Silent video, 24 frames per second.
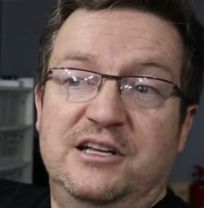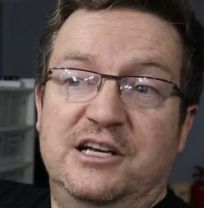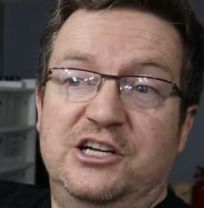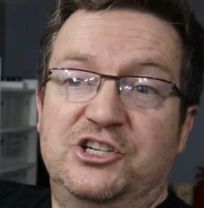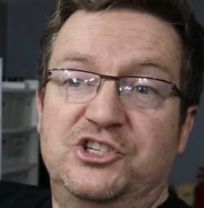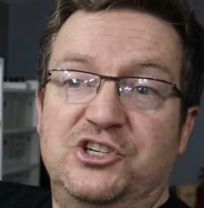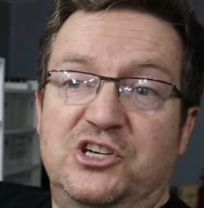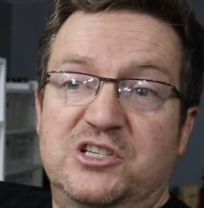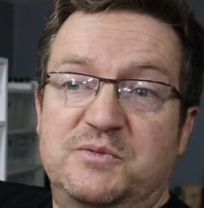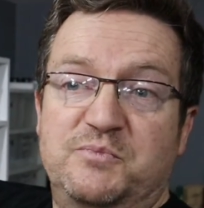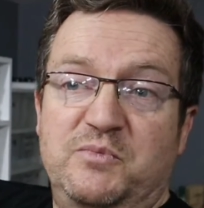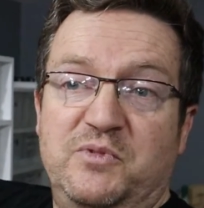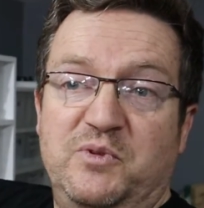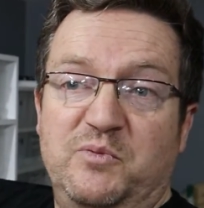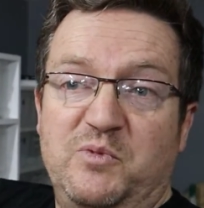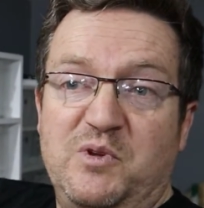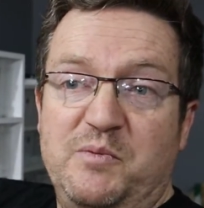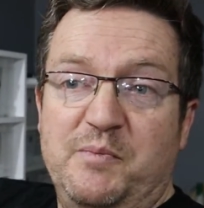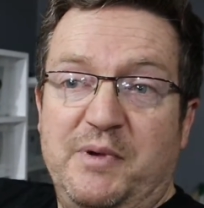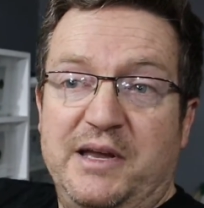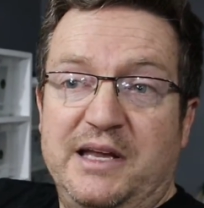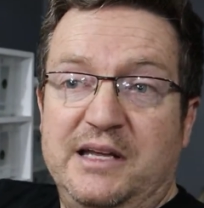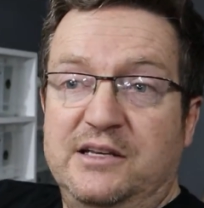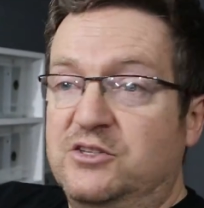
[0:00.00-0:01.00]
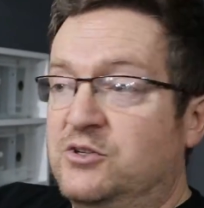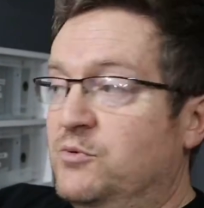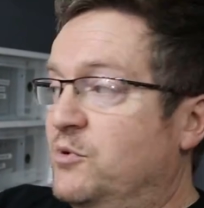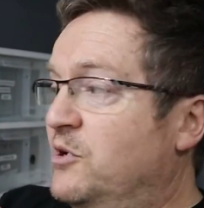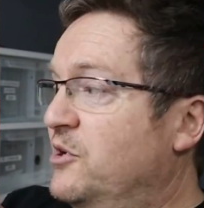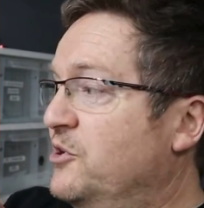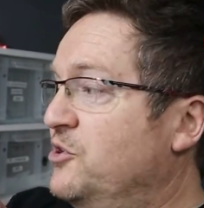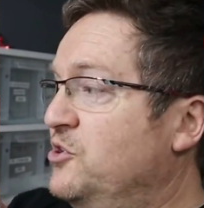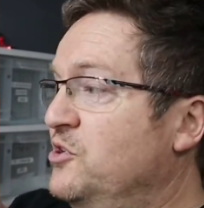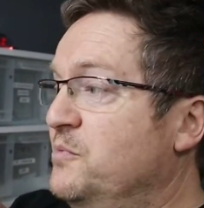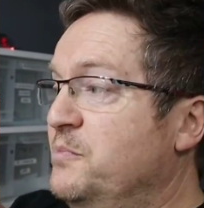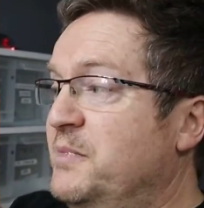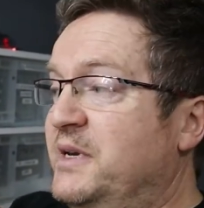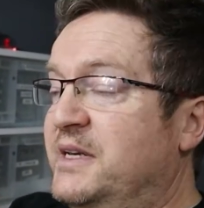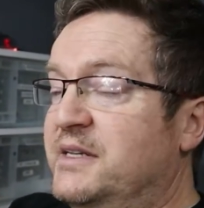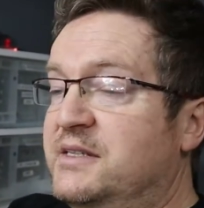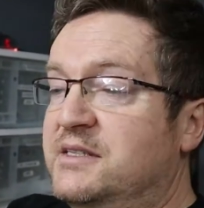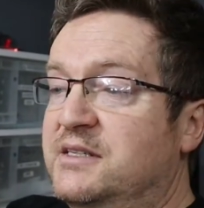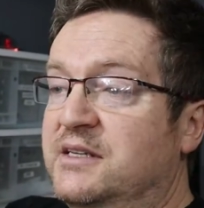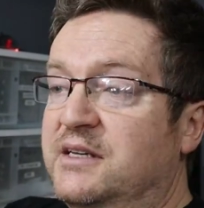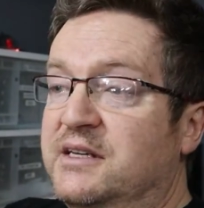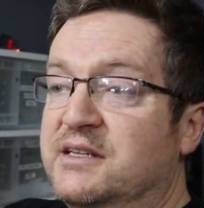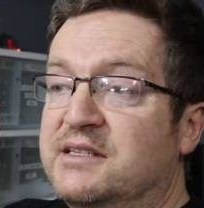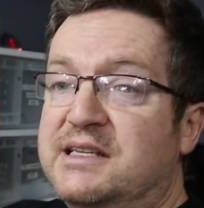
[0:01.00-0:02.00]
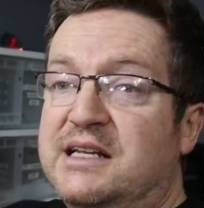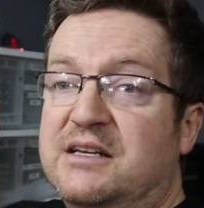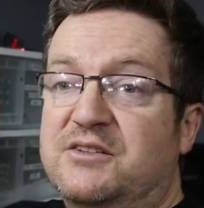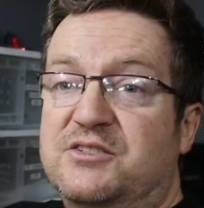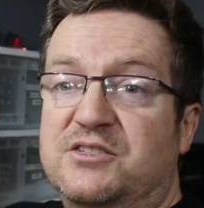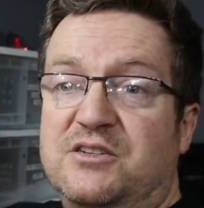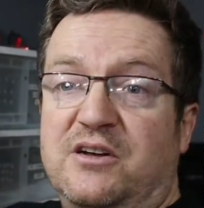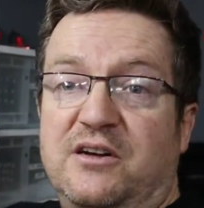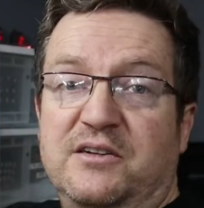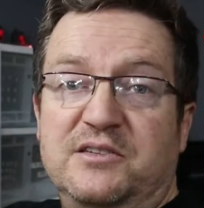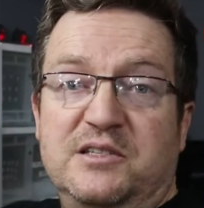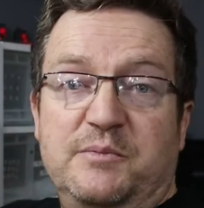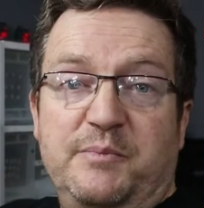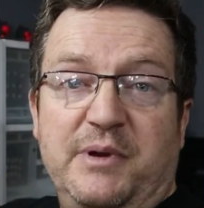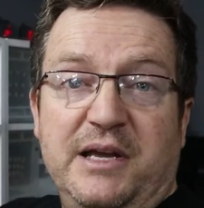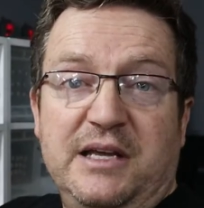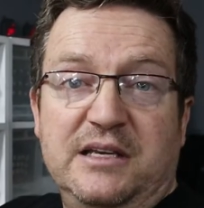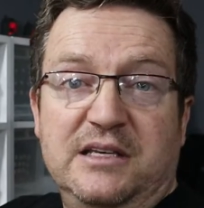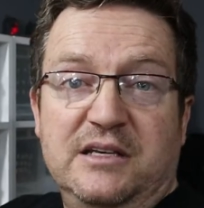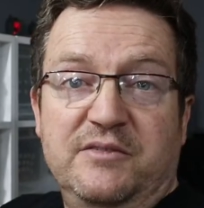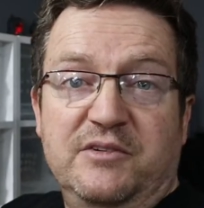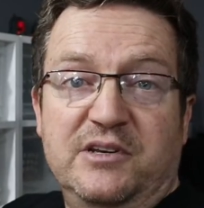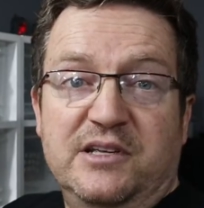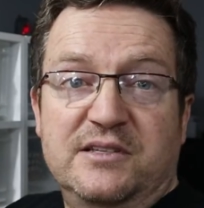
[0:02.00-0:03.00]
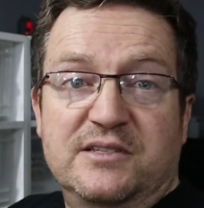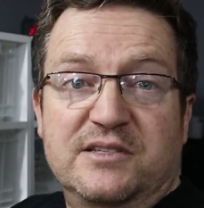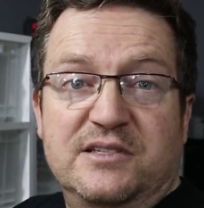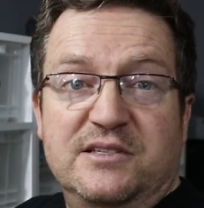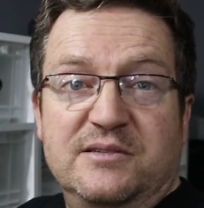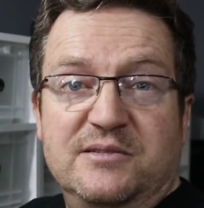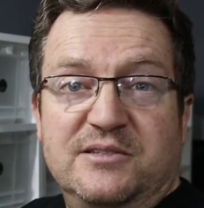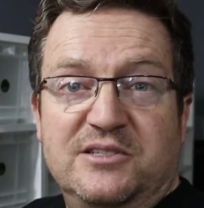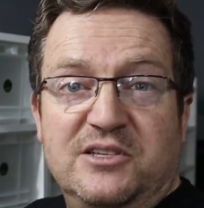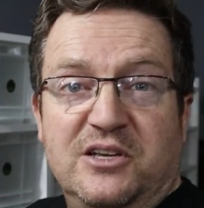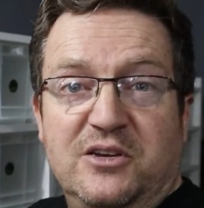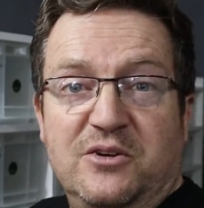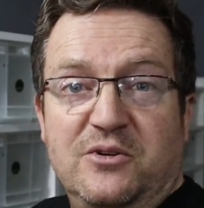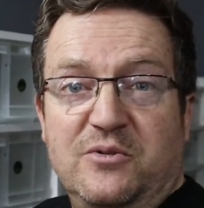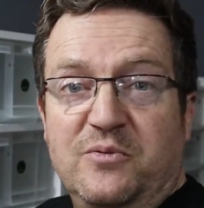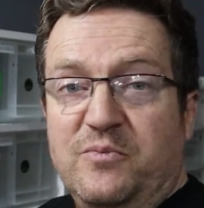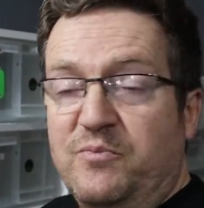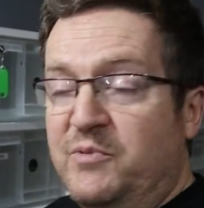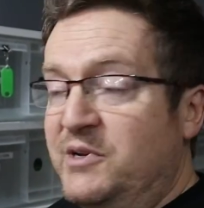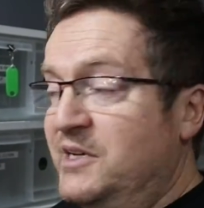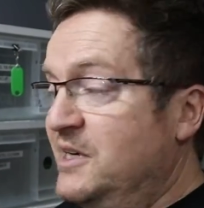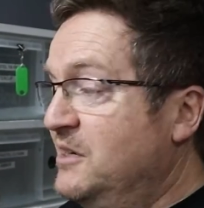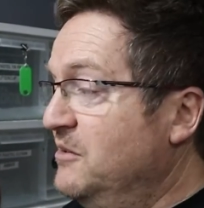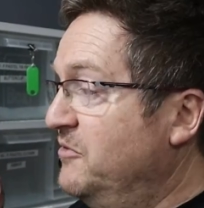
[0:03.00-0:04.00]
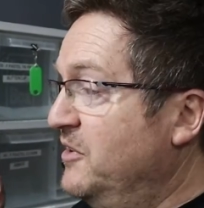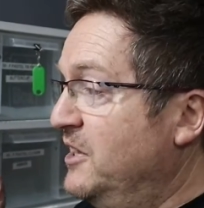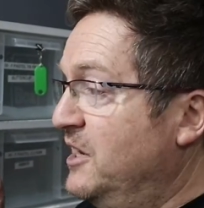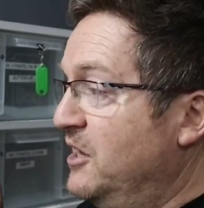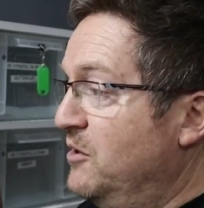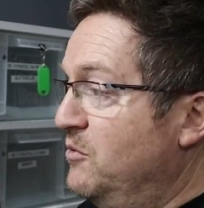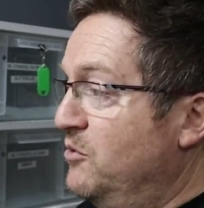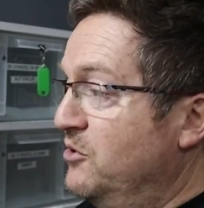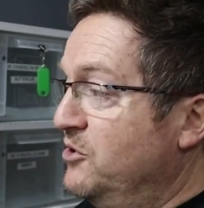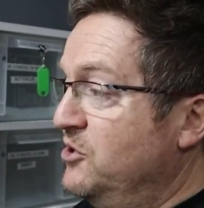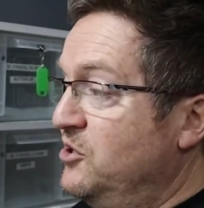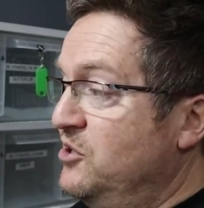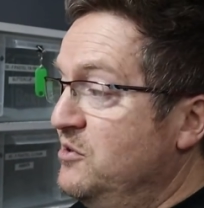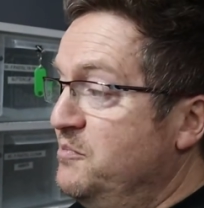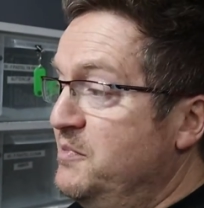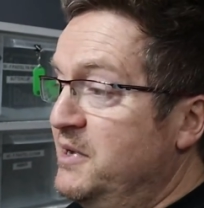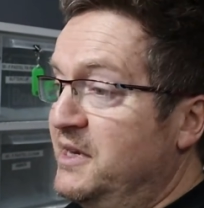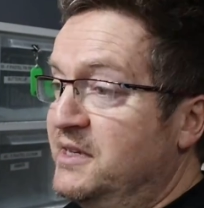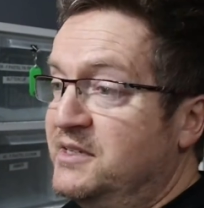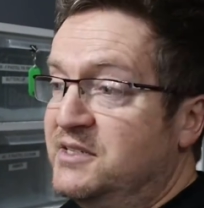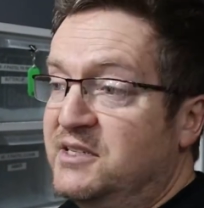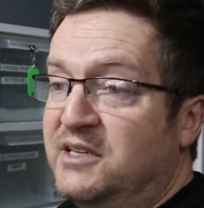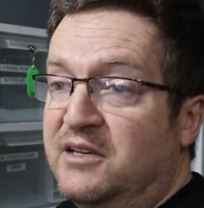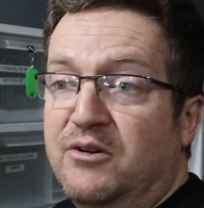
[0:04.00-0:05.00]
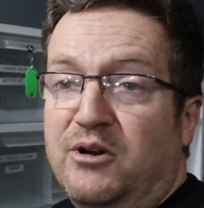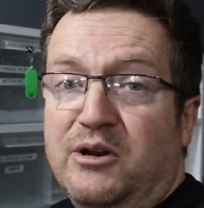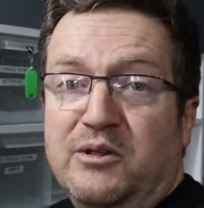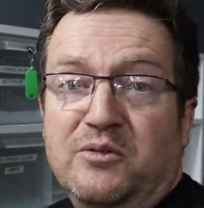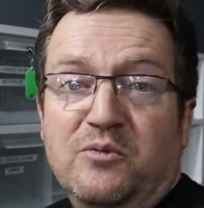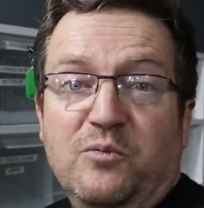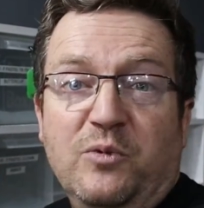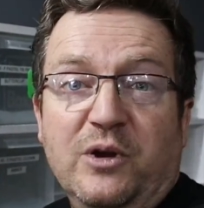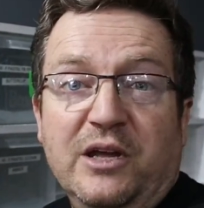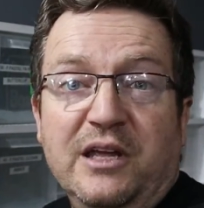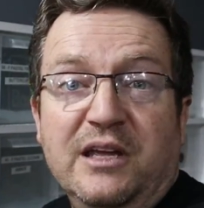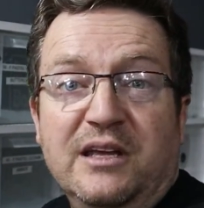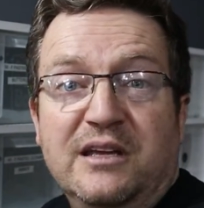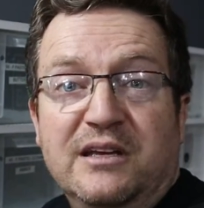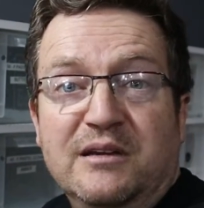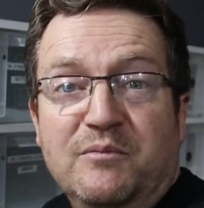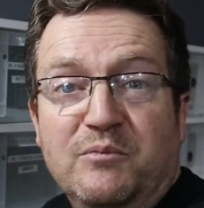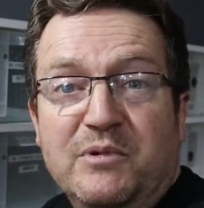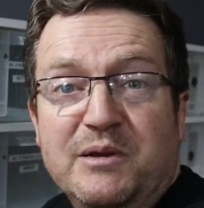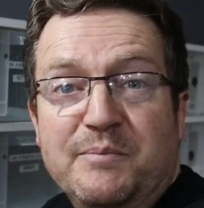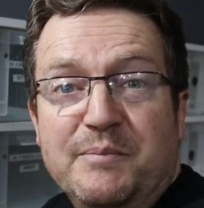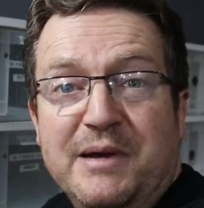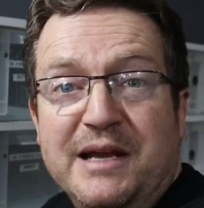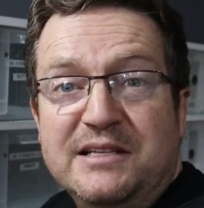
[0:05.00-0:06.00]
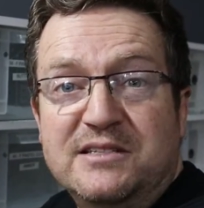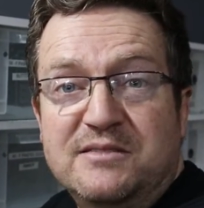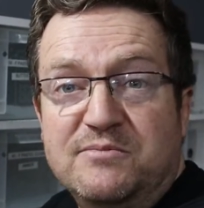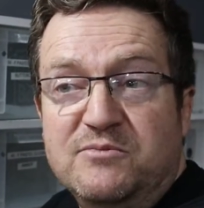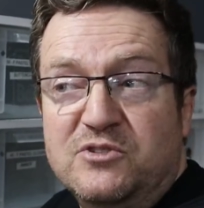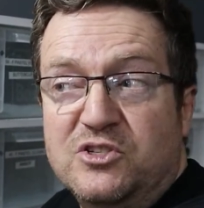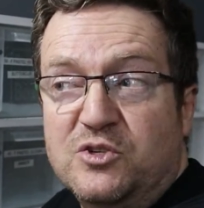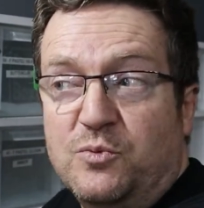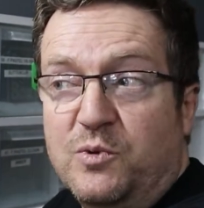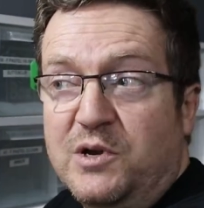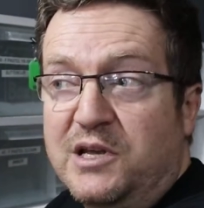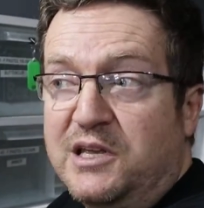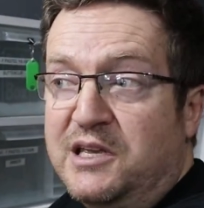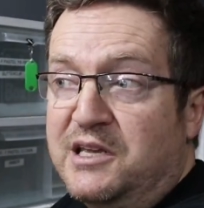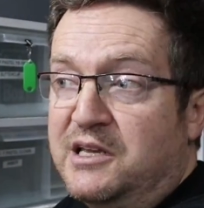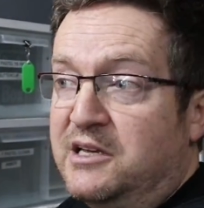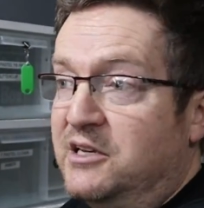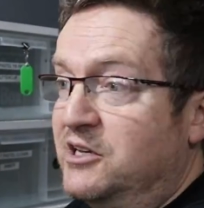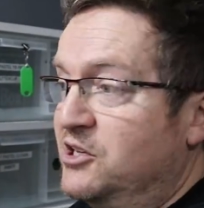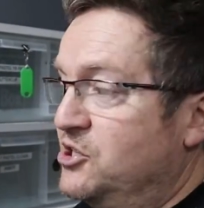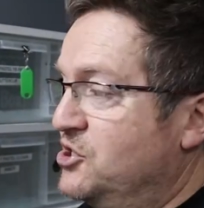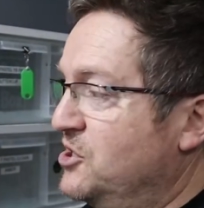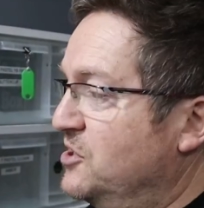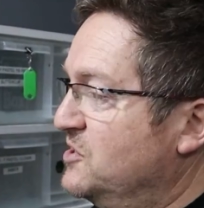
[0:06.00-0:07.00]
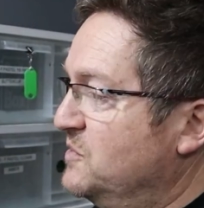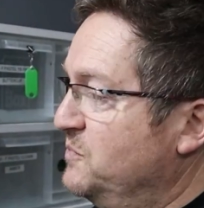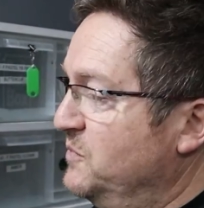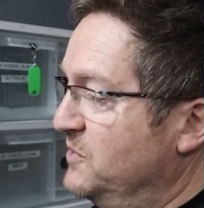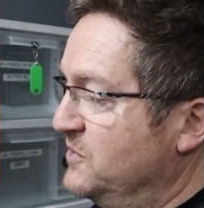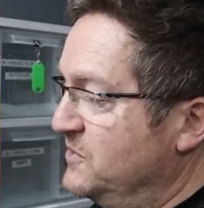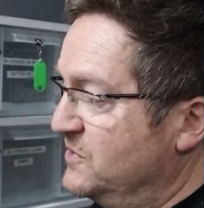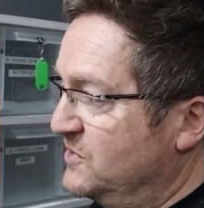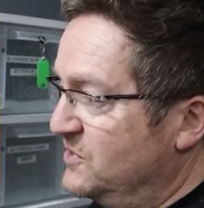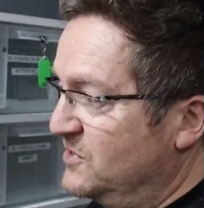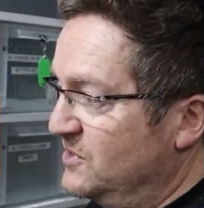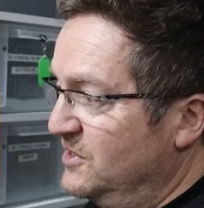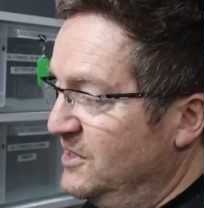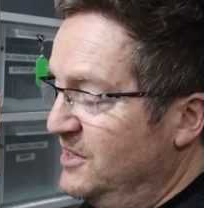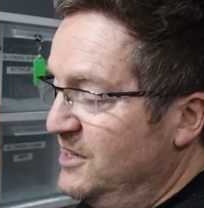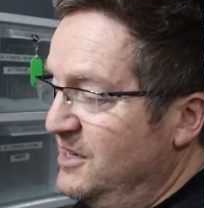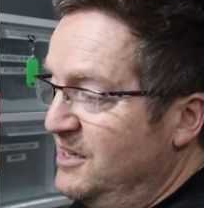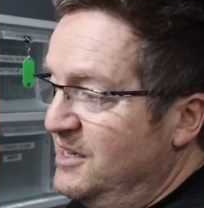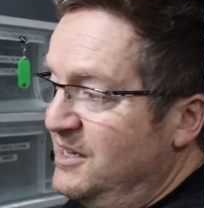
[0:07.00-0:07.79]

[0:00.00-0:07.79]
adjustment that we made to our humidity is now starting to pay dividends. So we did a video on humidity earlier in the week, and we made some twigging and adjustments.